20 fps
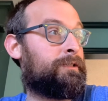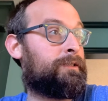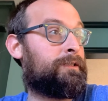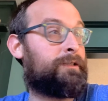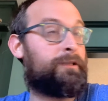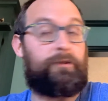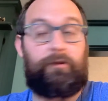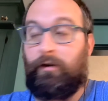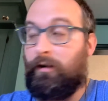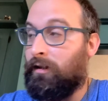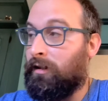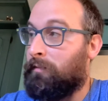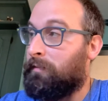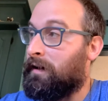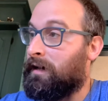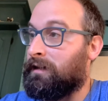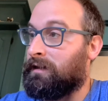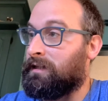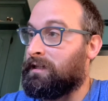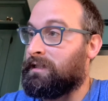They're all
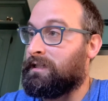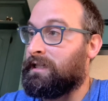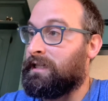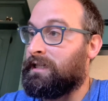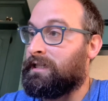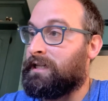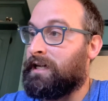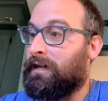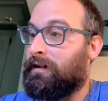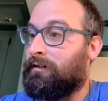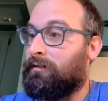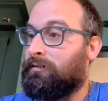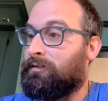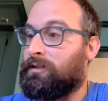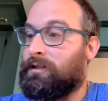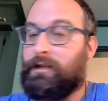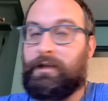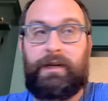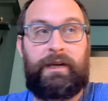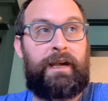about the details
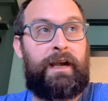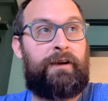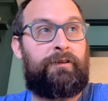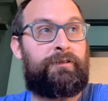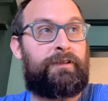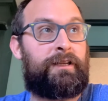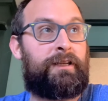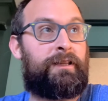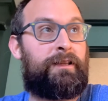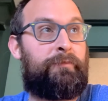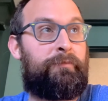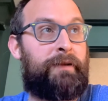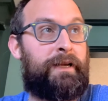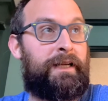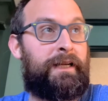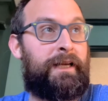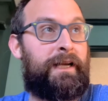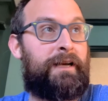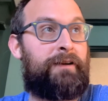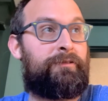and the accounting and the
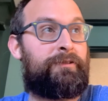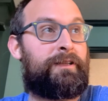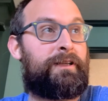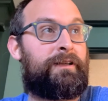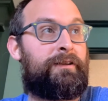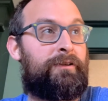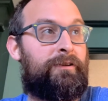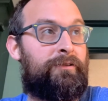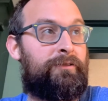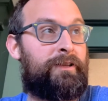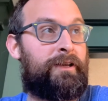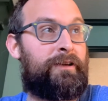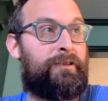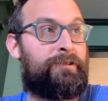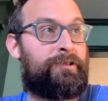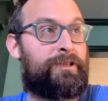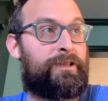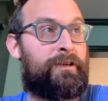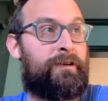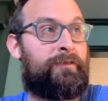bean counting and all the other
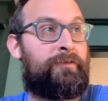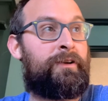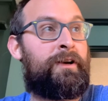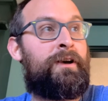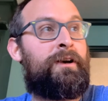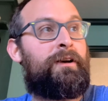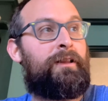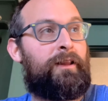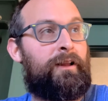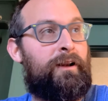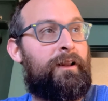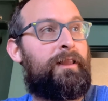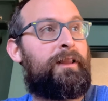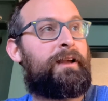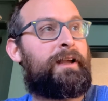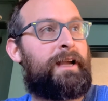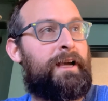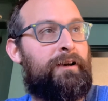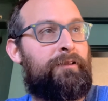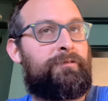stuff. Little
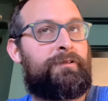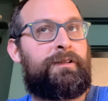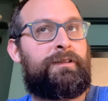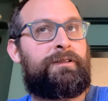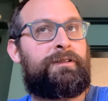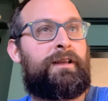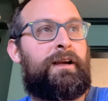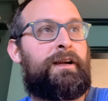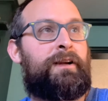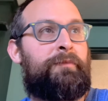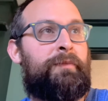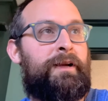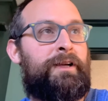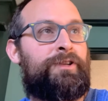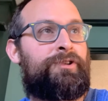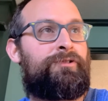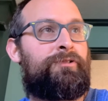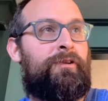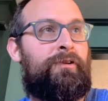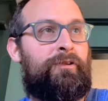accountants like to make
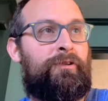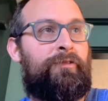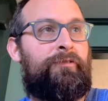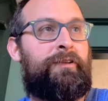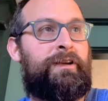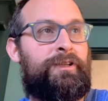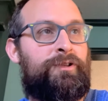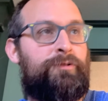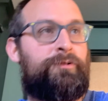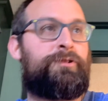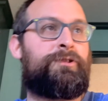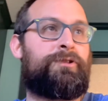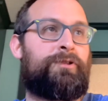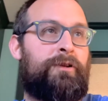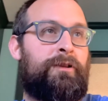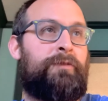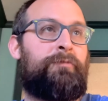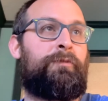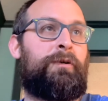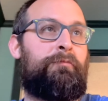sure all the resources are
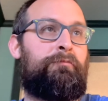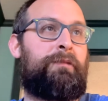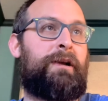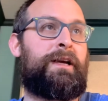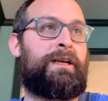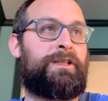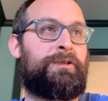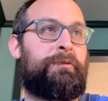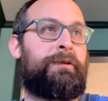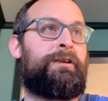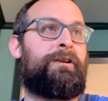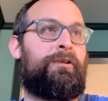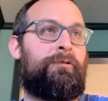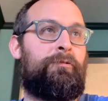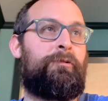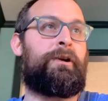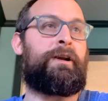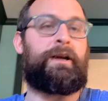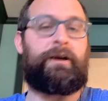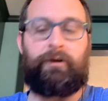all in one place and we know
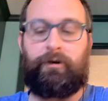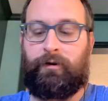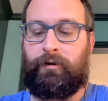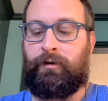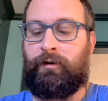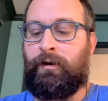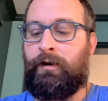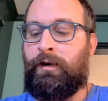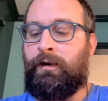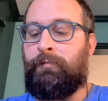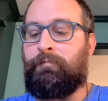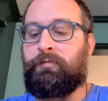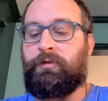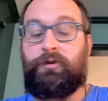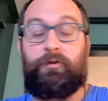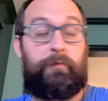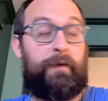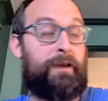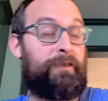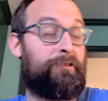where they are.
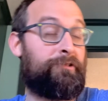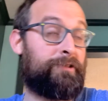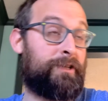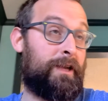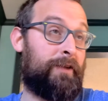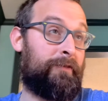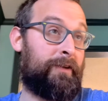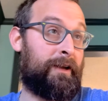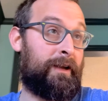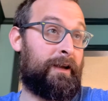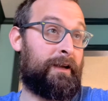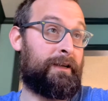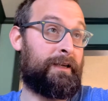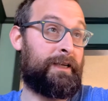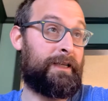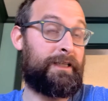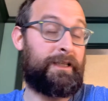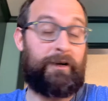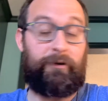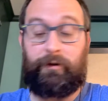So Matthew's giving a
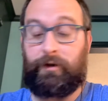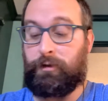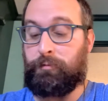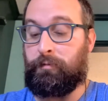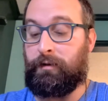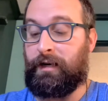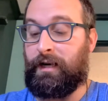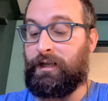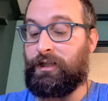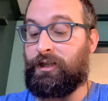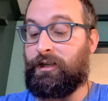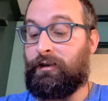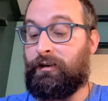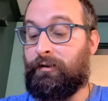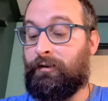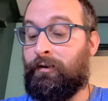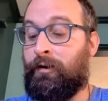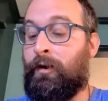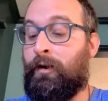detailed explanation here.